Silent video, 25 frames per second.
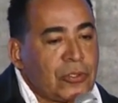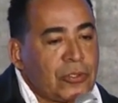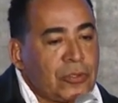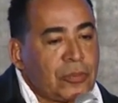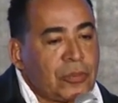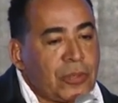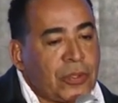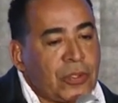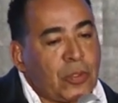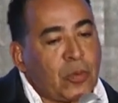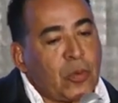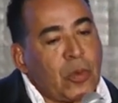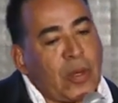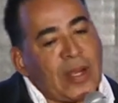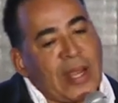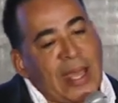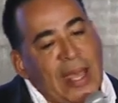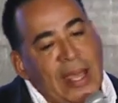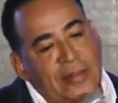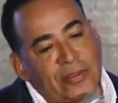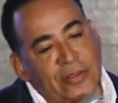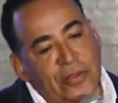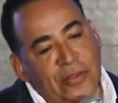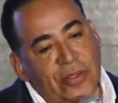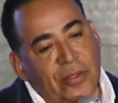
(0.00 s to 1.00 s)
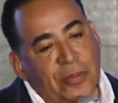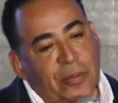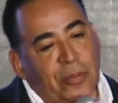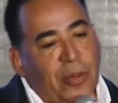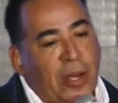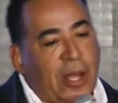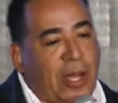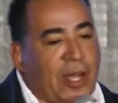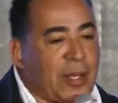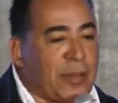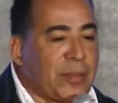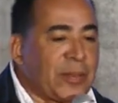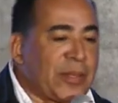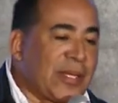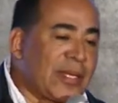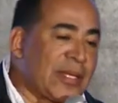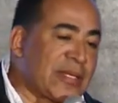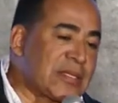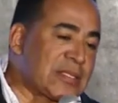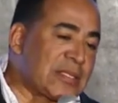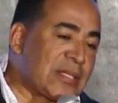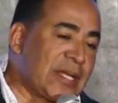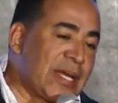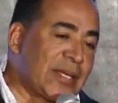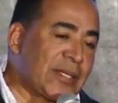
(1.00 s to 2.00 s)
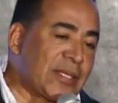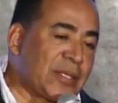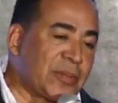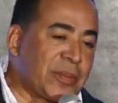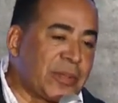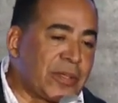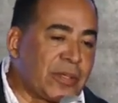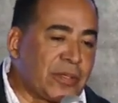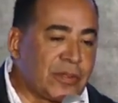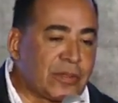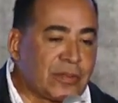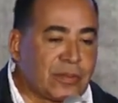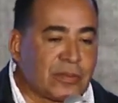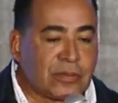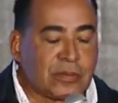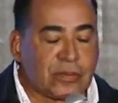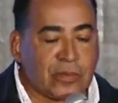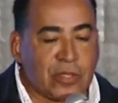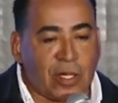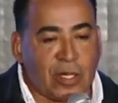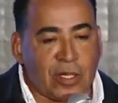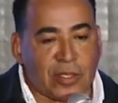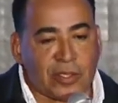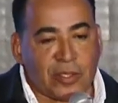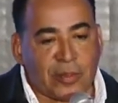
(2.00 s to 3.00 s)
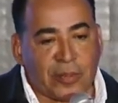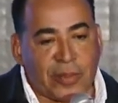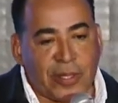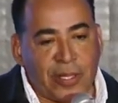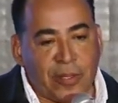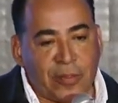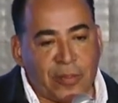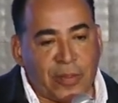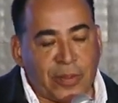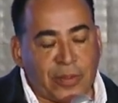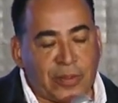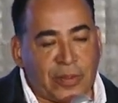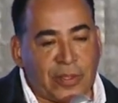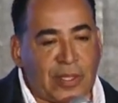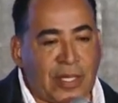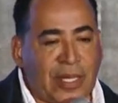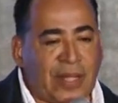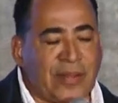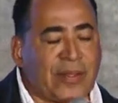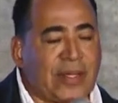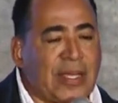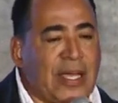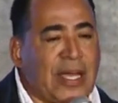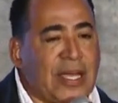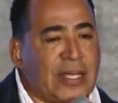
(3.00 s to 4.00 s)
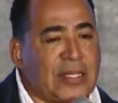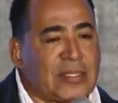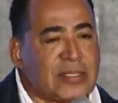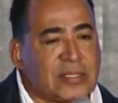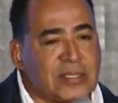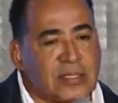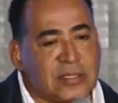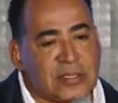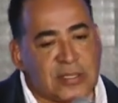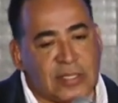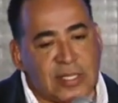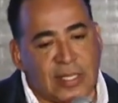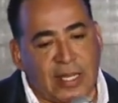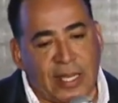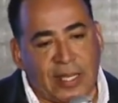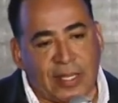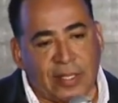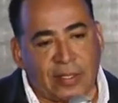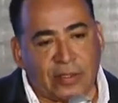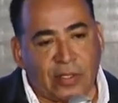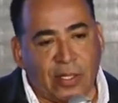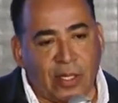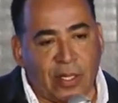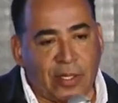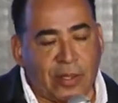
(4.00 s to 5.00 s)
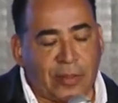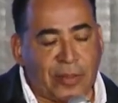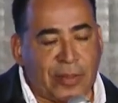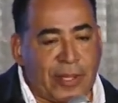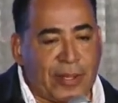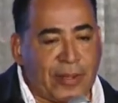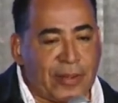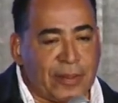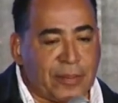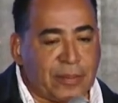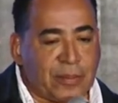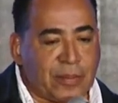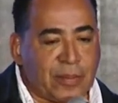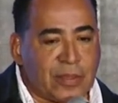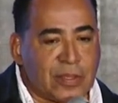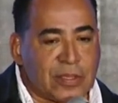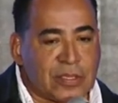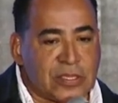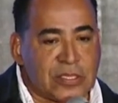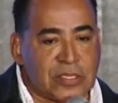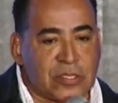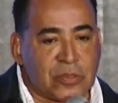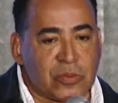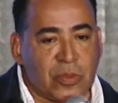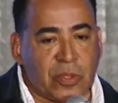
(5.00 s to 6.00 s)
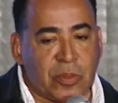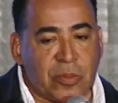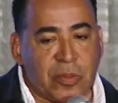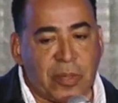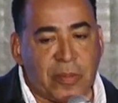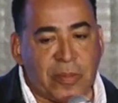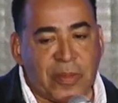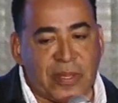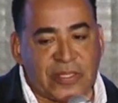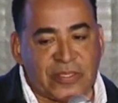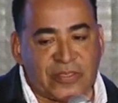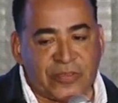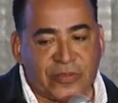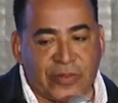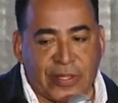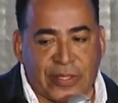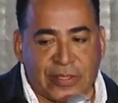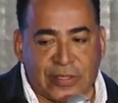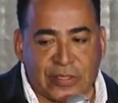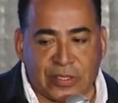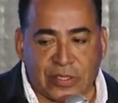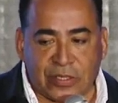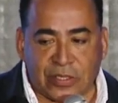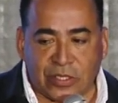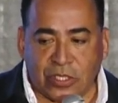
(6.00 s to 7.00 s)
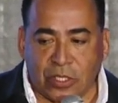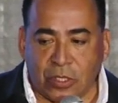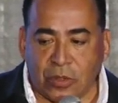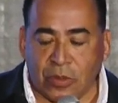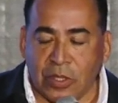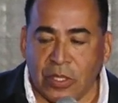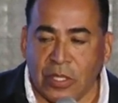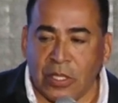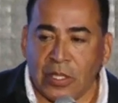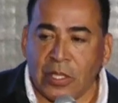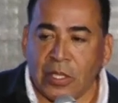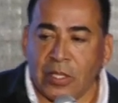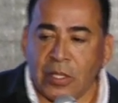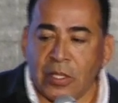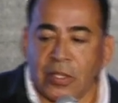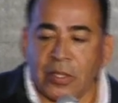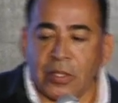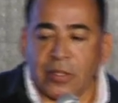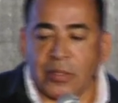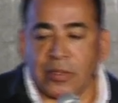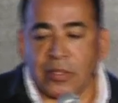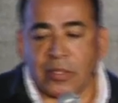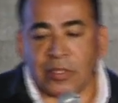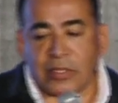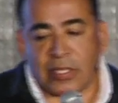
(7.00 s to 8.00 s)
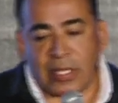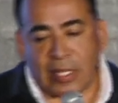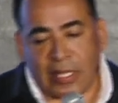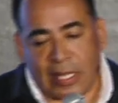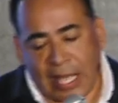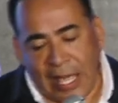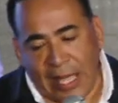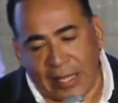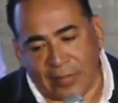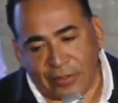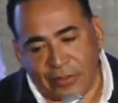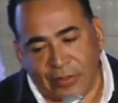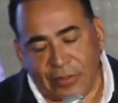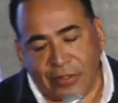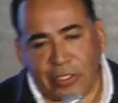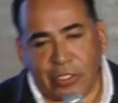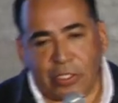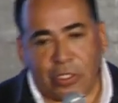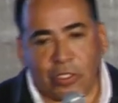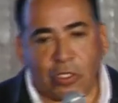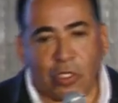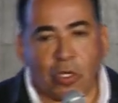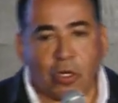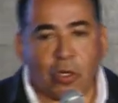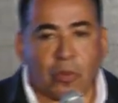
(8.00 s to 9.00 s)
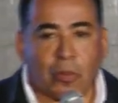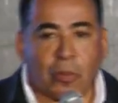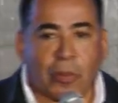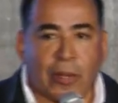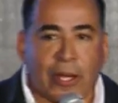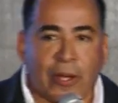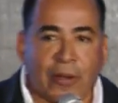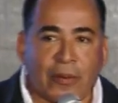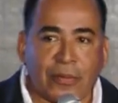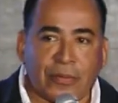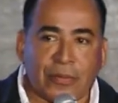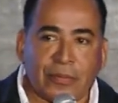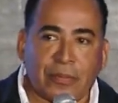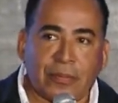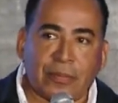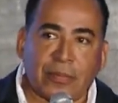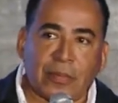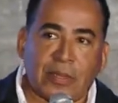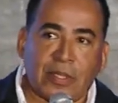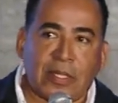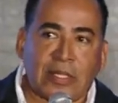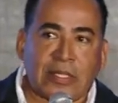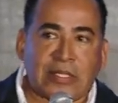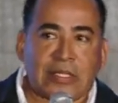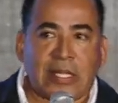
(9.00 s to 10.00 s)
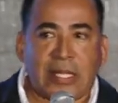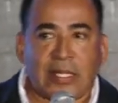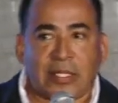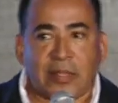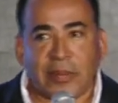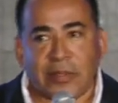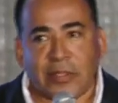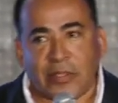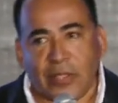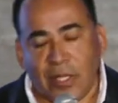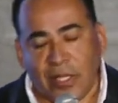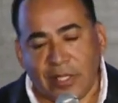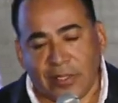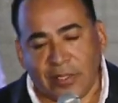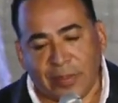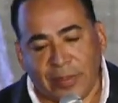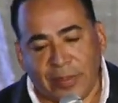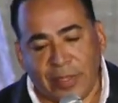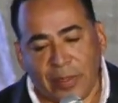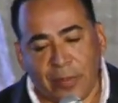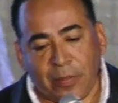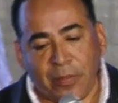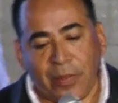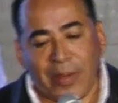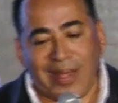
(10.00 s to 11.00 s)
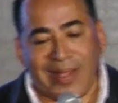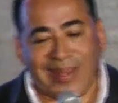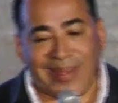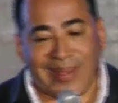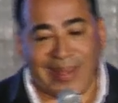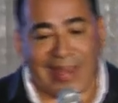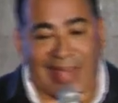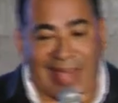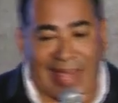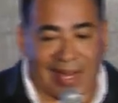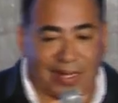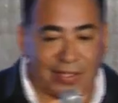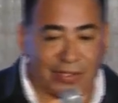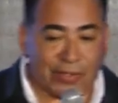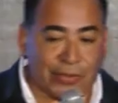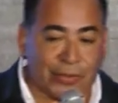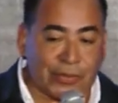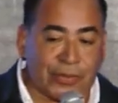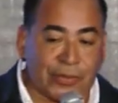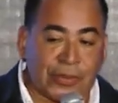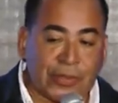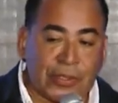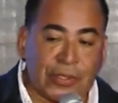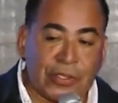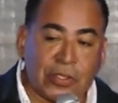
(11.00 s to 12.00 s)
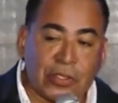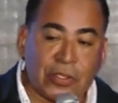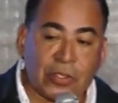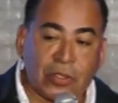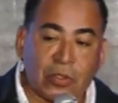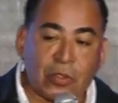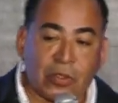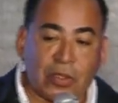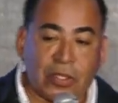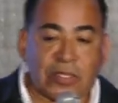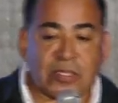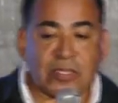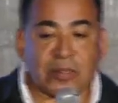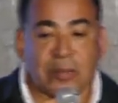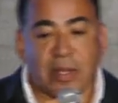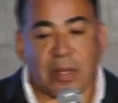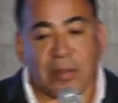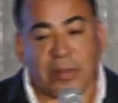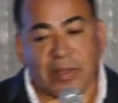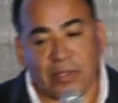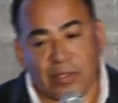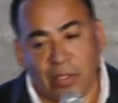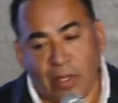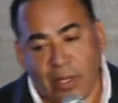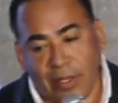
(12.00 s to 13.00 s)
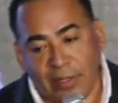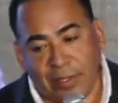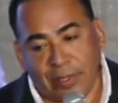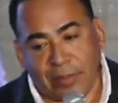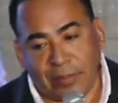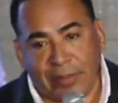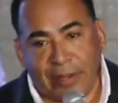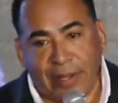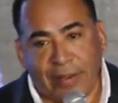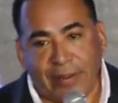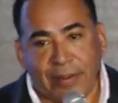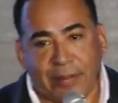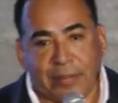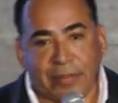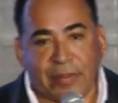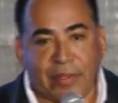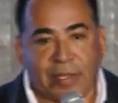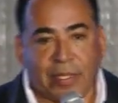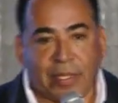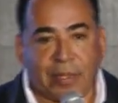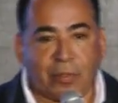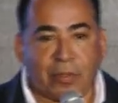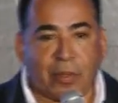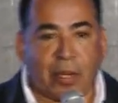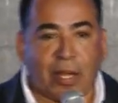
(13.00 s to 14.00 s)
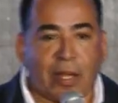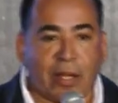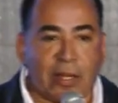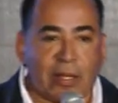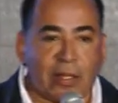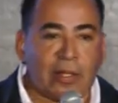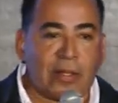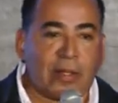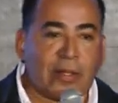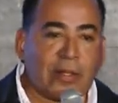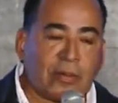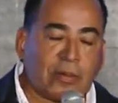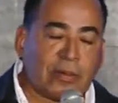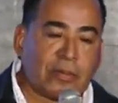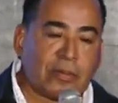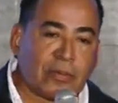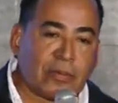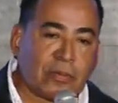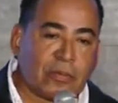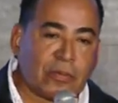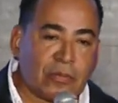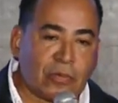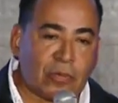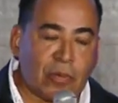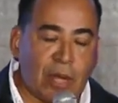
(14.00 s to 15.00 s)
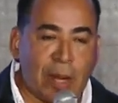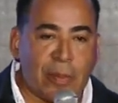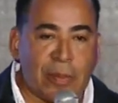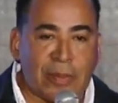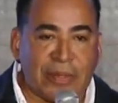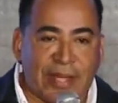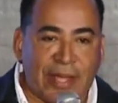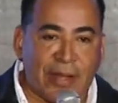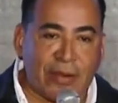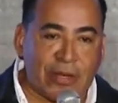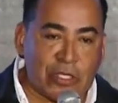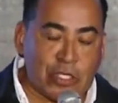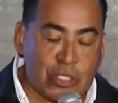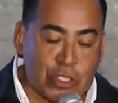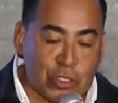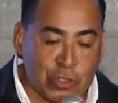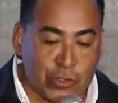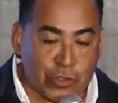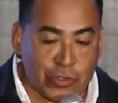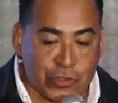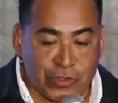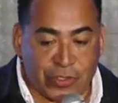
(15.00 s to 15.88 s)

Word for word: But the one actor that brought him, he doesn't like to be talked about. But the other guys said I could talk about him because he's one of my best friends. And so this actor that you know about that doesn't like to be talked about brought an actor who doesn't mind me talking about him. He brought Robert Downey Jr.